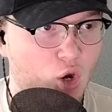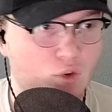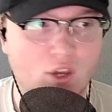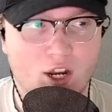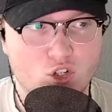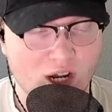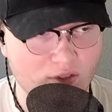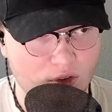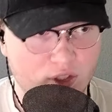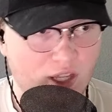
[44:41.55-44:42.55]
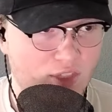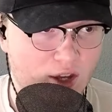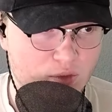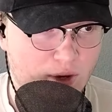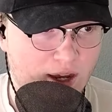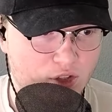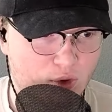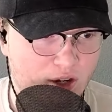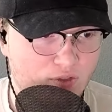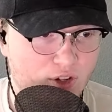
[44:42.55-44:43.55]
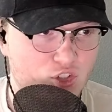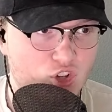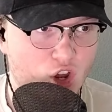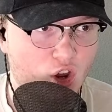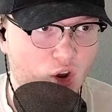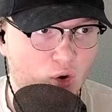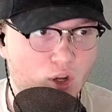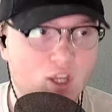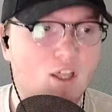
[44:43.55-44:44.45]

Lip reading: or the I traveled 10,000 miles to ride a fake snow,